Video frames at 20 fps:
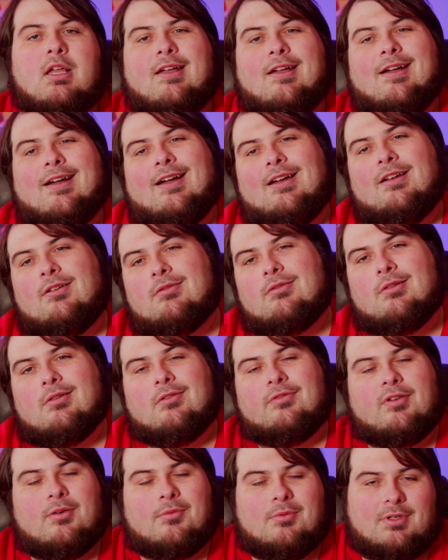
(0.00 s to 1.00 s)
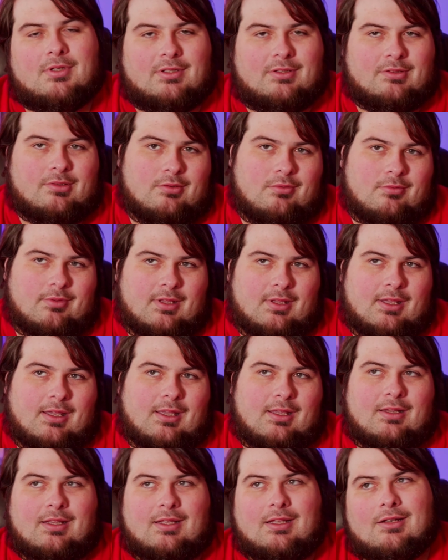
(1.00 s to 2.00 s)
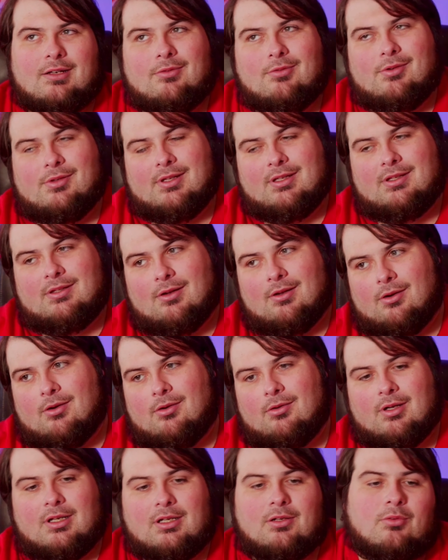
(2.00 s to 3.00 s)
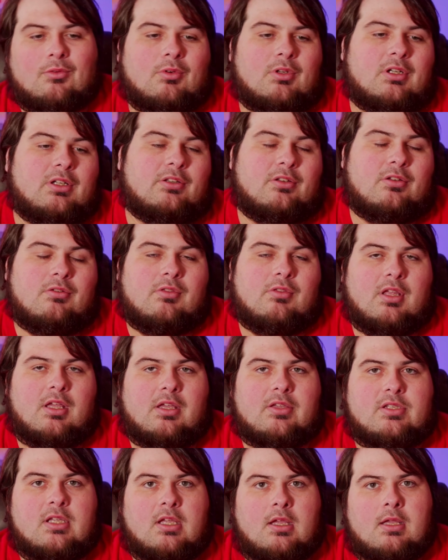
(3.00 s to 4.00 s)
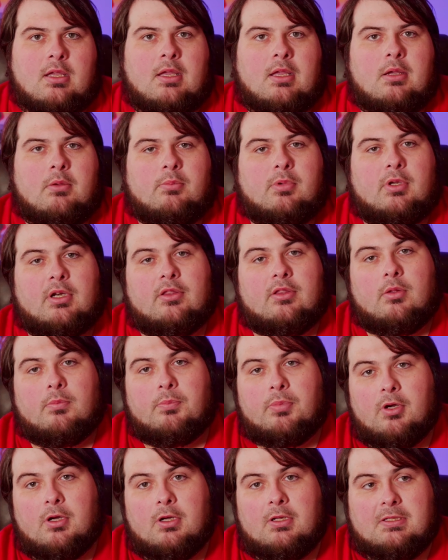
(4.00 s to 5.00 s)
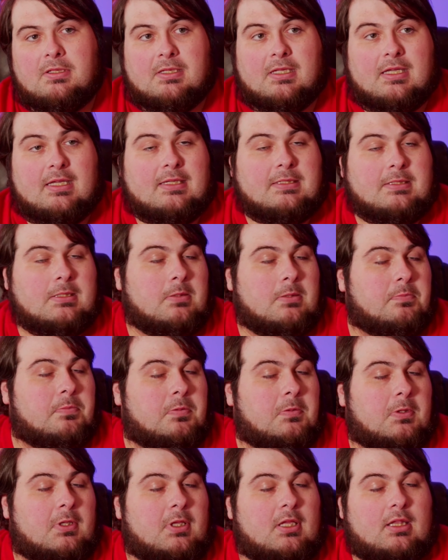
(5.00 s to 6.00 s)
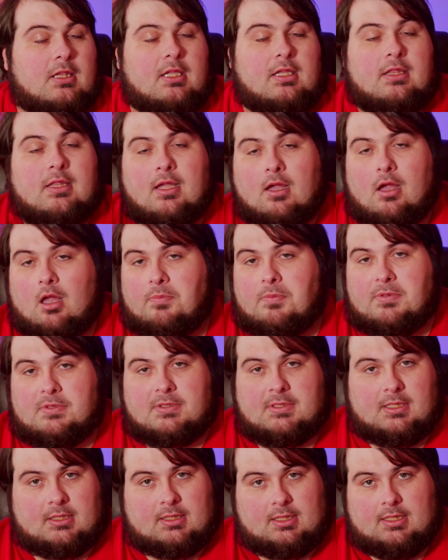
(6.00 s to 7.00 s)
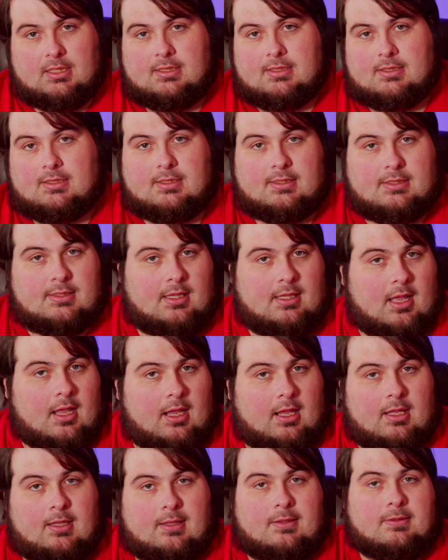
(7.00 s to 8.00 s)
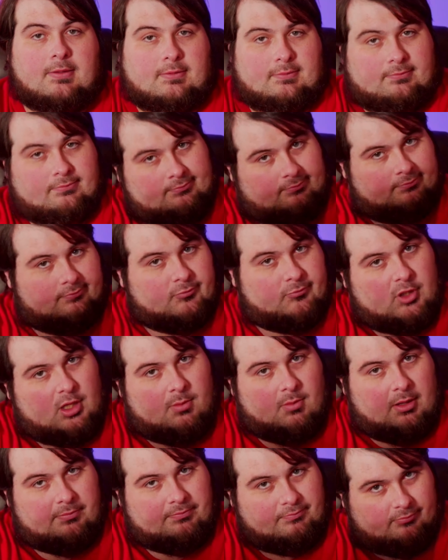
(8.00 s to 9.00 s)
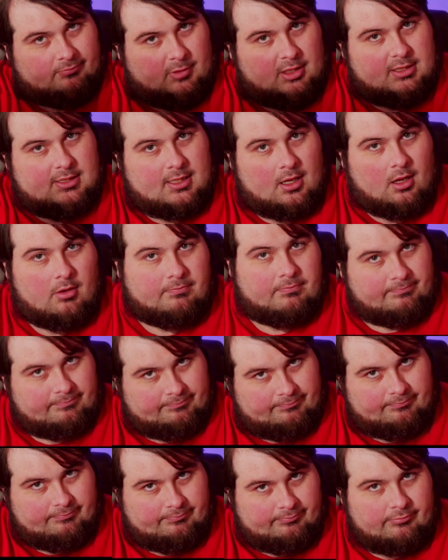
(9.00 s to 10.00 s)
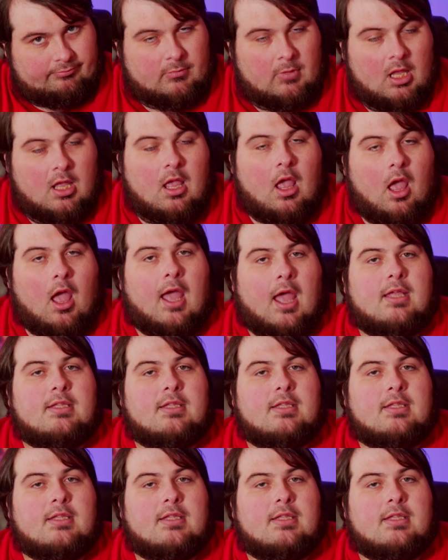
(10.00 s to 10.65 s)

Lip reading: I don't know if I want to do that. Like, I really don't. I don't want to do this. But in the books, he's completely the opposite. He's just like, Come on, let's go. And